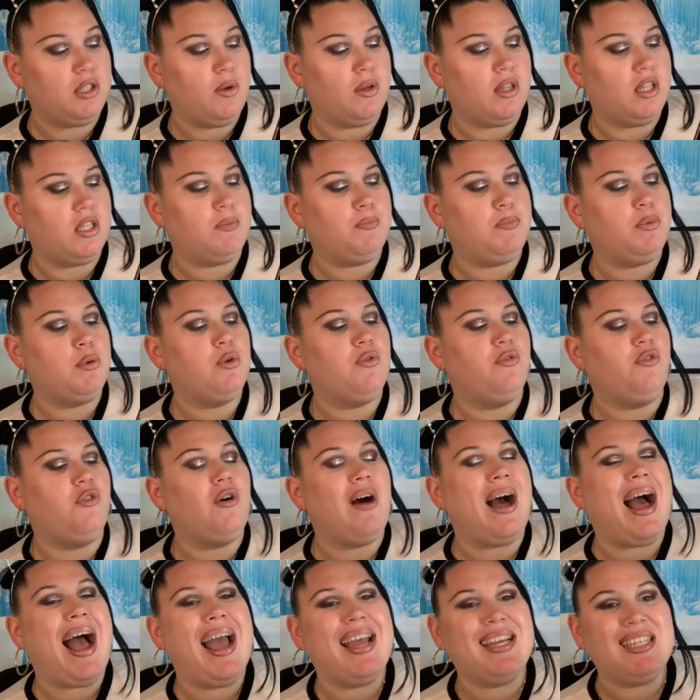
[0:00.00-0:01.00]
You had this
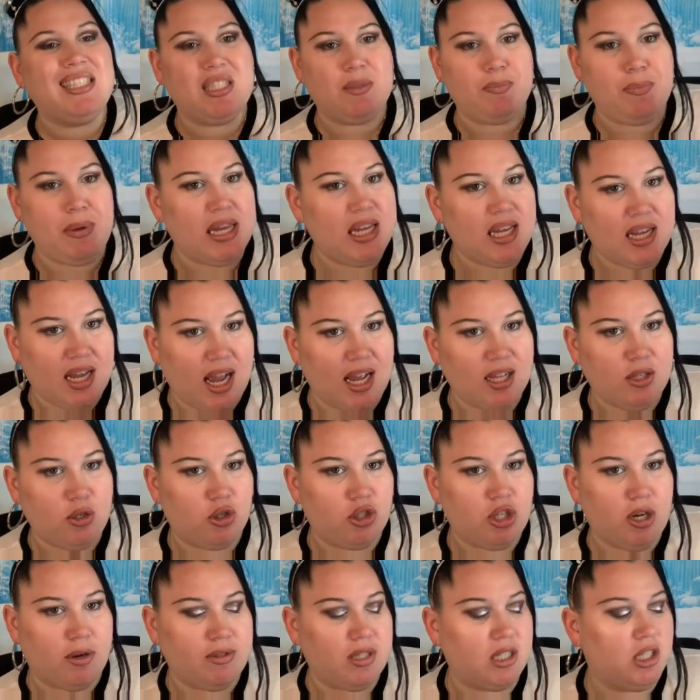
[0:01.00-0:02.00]
beautiful ice pink I
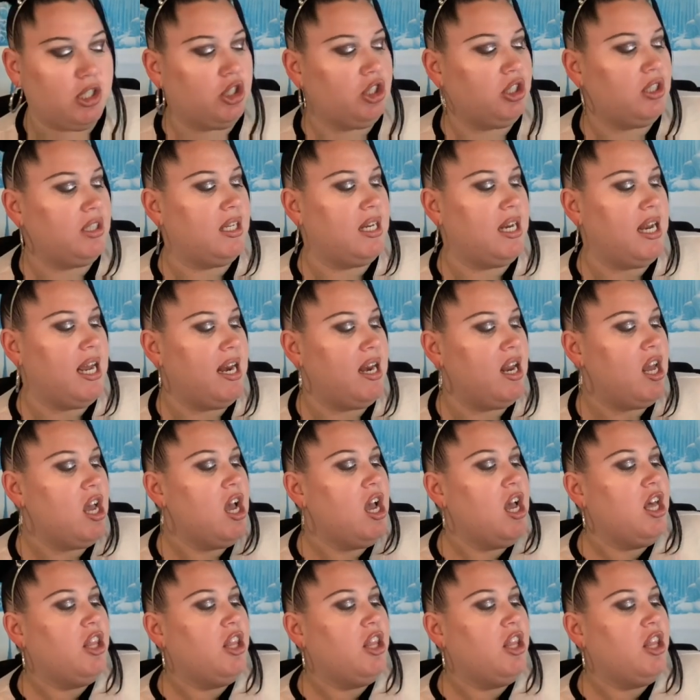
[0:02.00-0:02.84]
told you I was interested in.